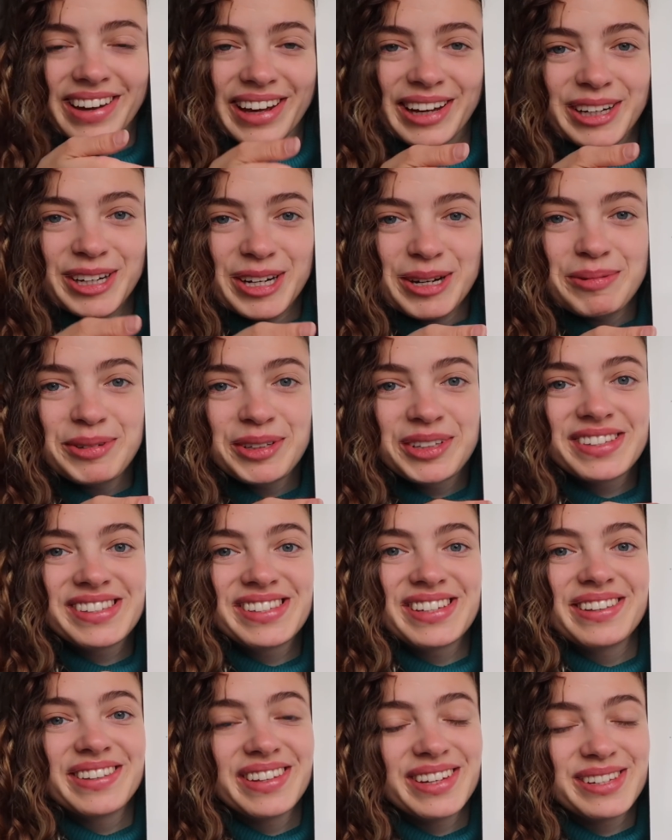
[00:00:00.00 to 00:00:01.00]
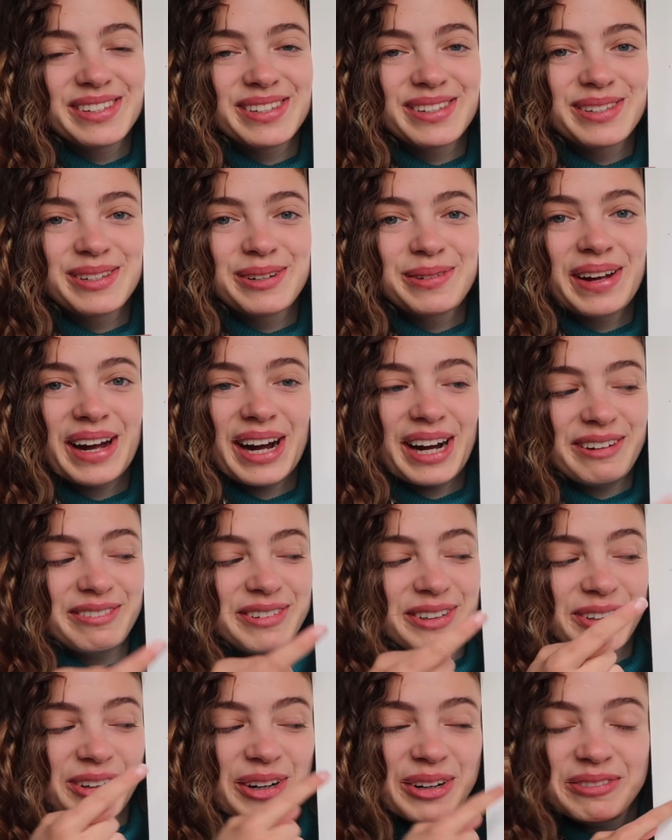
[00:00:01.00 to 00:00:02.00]
Okay, I hope you can see this. So we
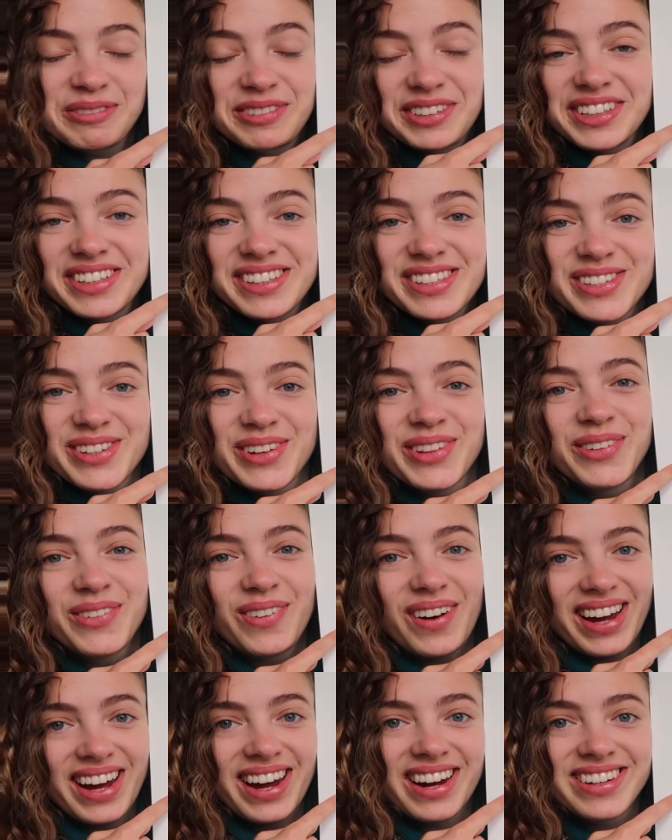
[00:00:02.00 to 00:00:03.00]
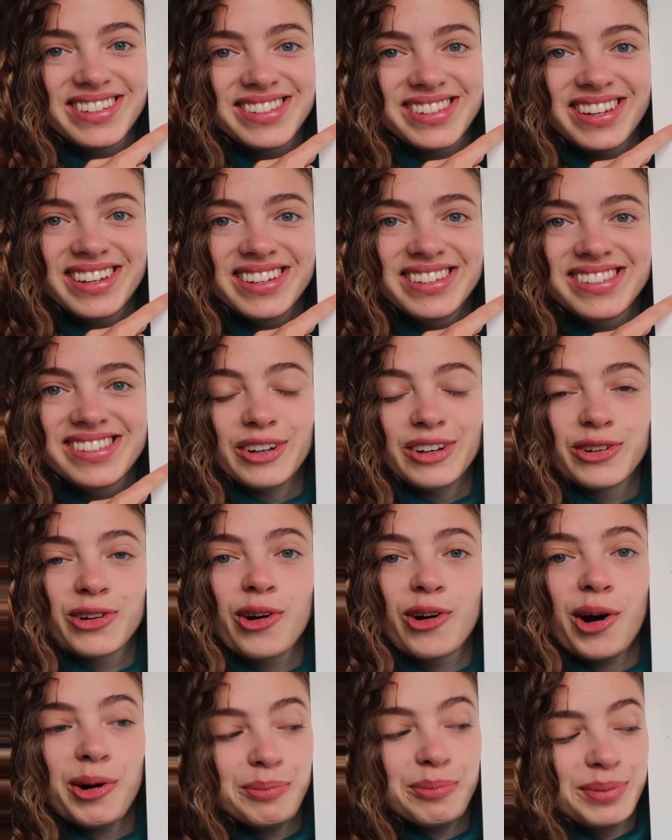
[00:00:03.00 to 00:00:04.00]
have confidence on the y-axis and
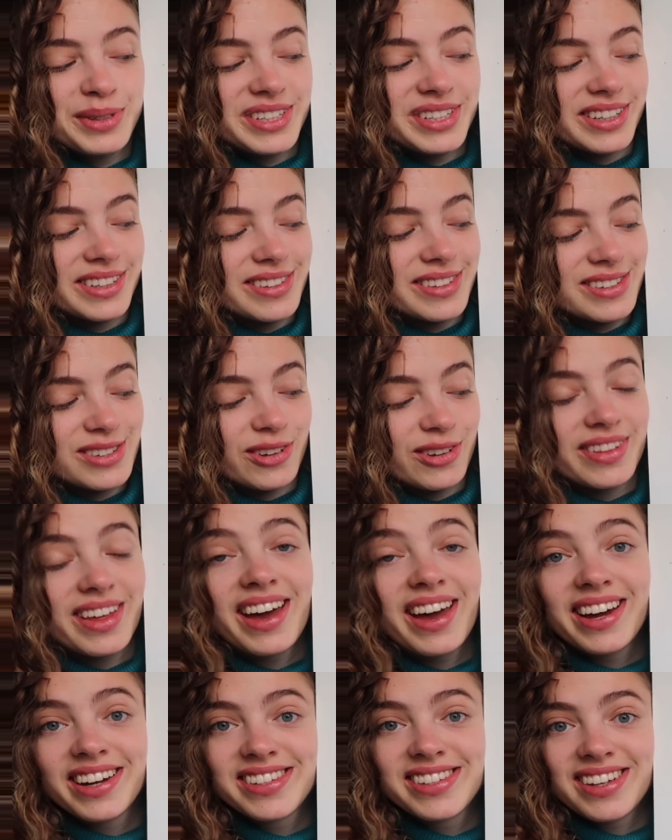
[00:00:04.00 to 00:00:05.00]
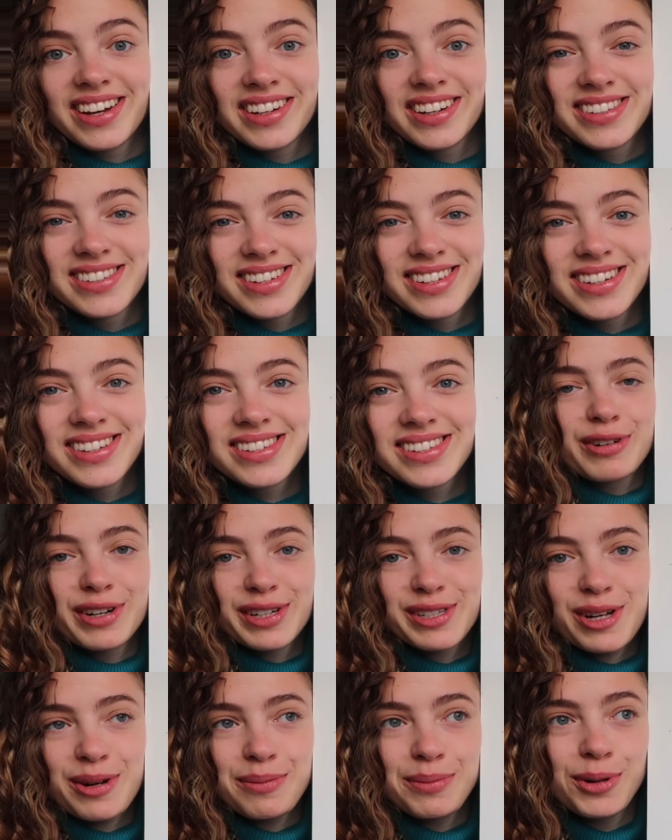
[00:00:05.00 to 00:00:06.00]
competence on the x-axis. For
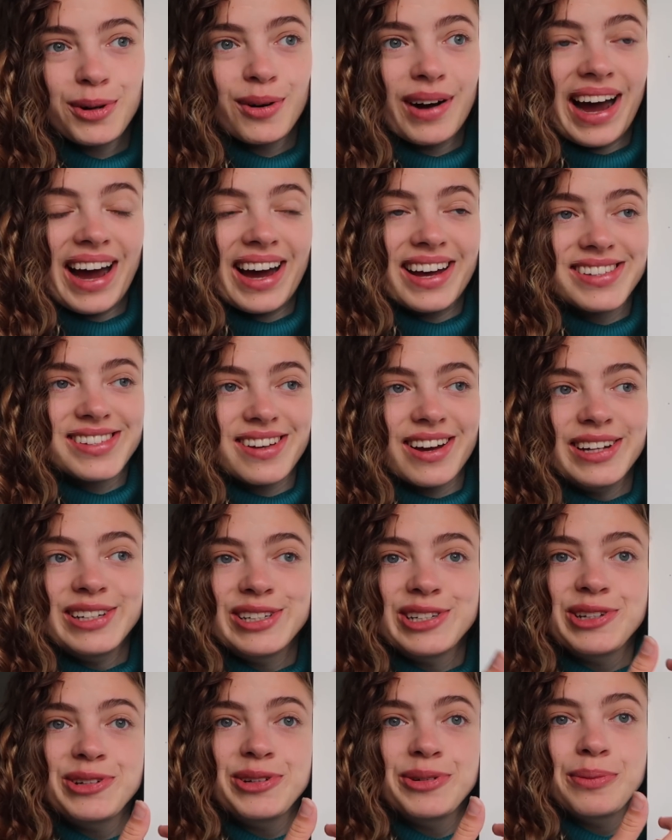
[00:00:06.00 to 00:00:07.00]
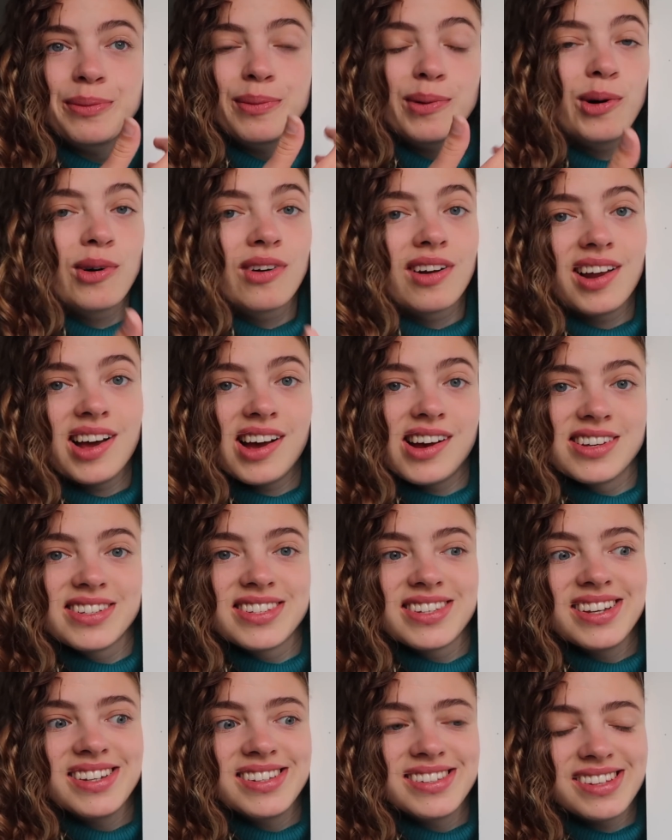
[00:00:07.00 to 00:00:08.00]
example, as I do more
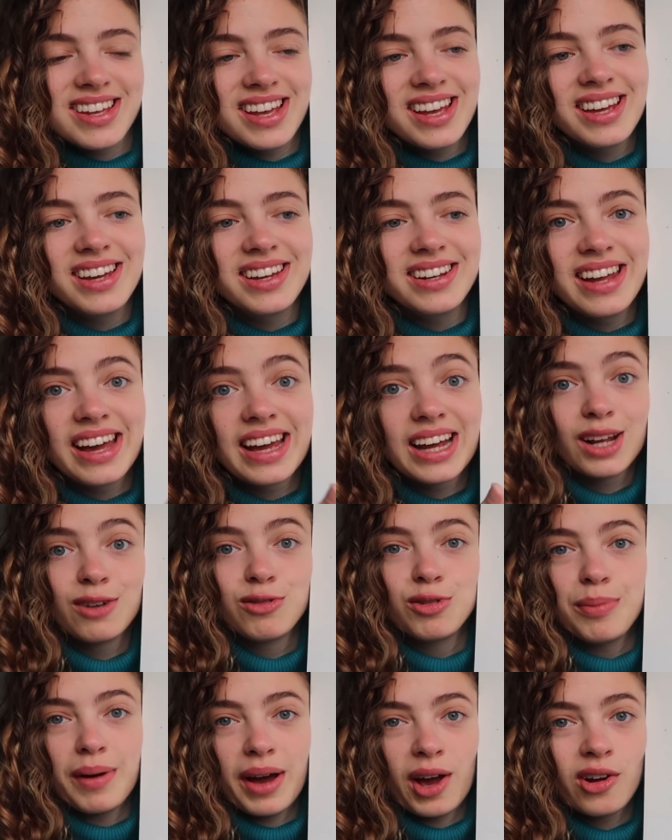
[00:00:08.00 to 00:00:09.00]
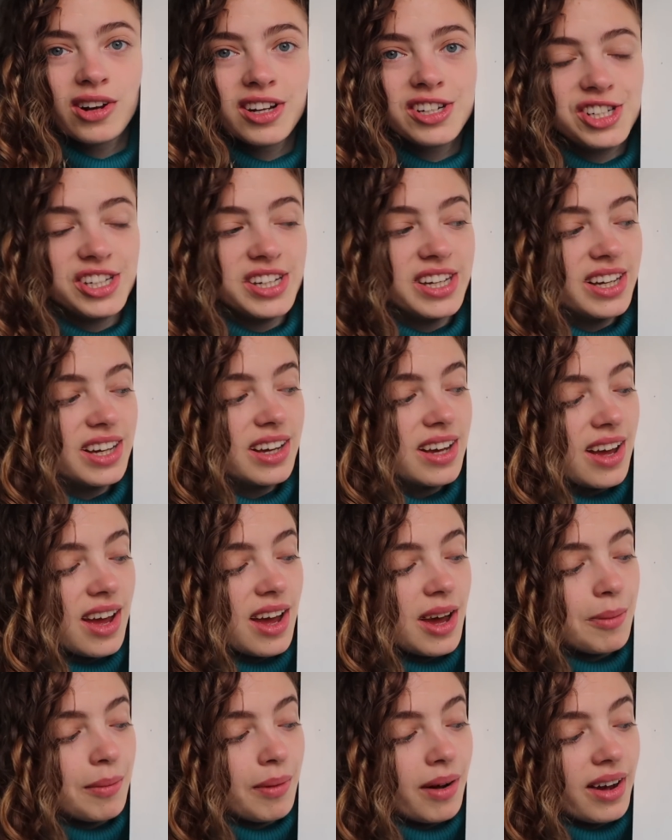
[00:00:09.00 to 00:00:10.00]
classes in A-level biology,
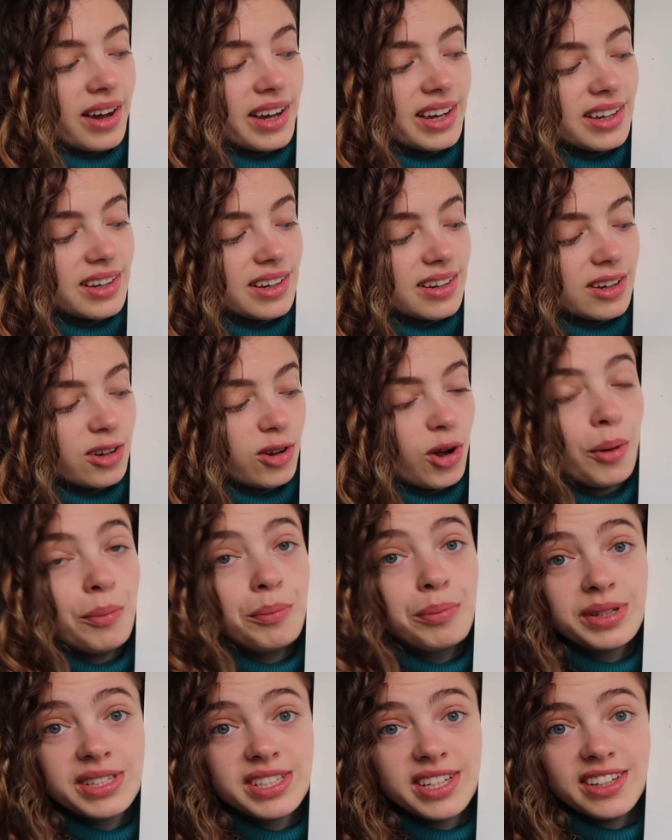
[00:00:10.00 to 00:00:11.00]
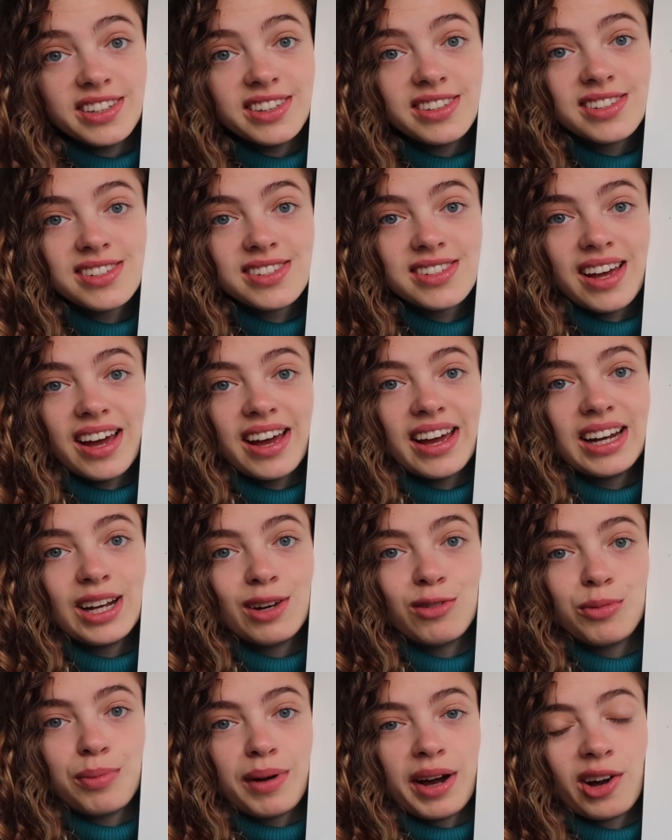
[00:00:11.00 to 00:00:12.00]
my competence at
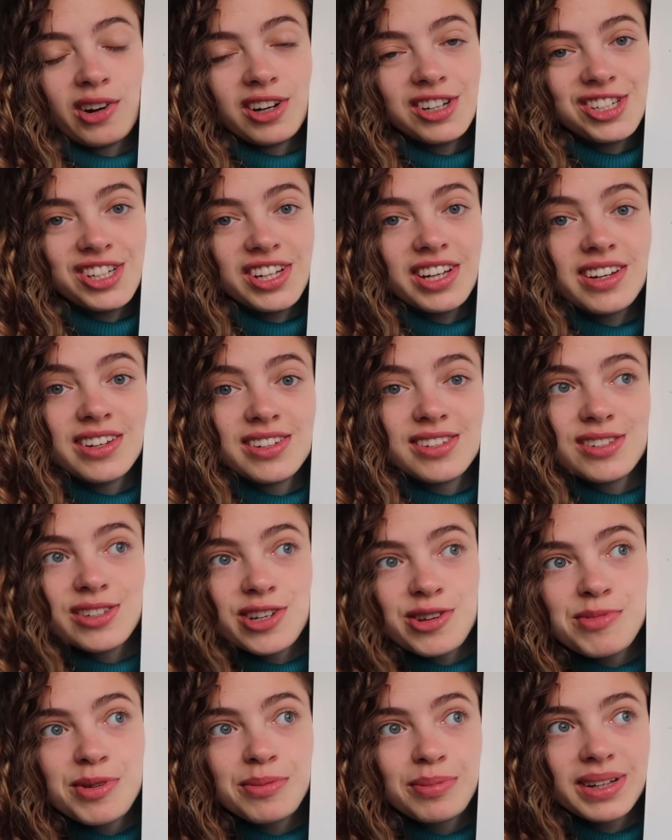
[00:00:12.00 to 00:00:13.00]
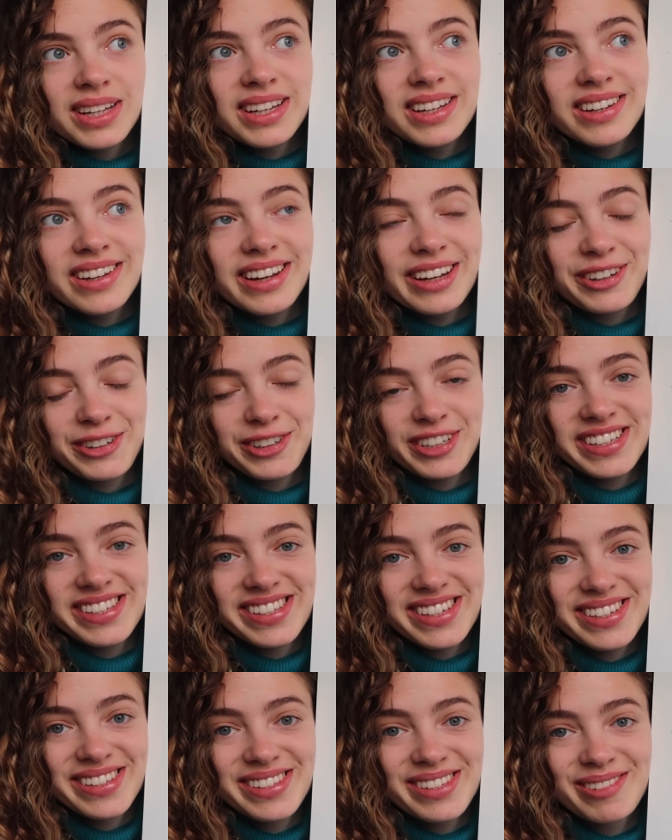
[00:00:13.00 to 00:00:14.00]
A-level biology assumably
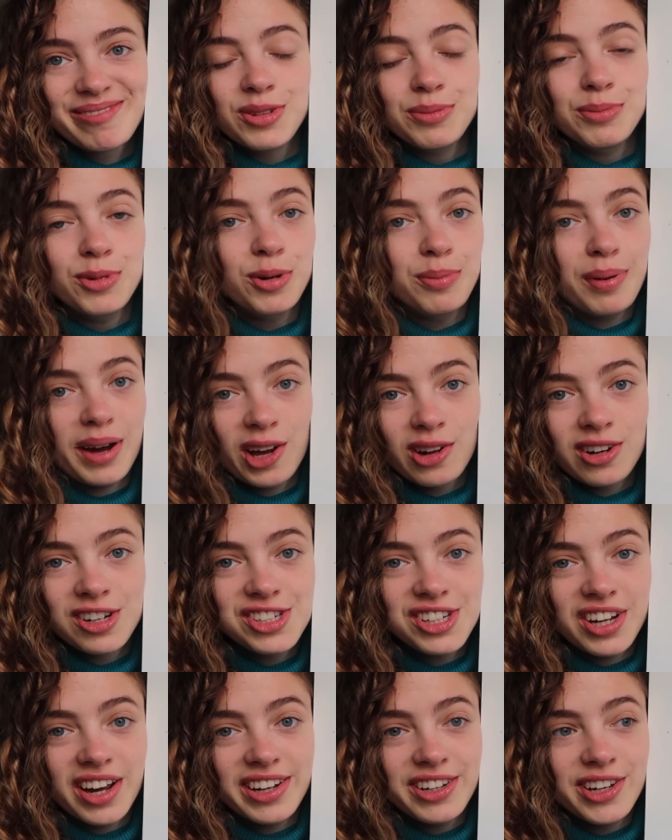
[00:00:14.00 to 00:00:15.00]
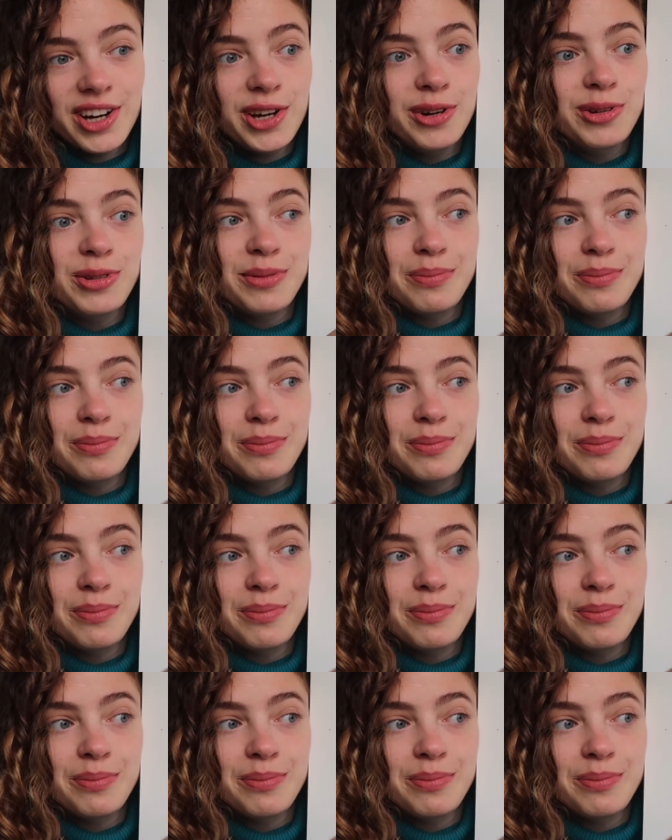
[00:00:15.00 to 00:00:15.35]
increases. The more biology I know,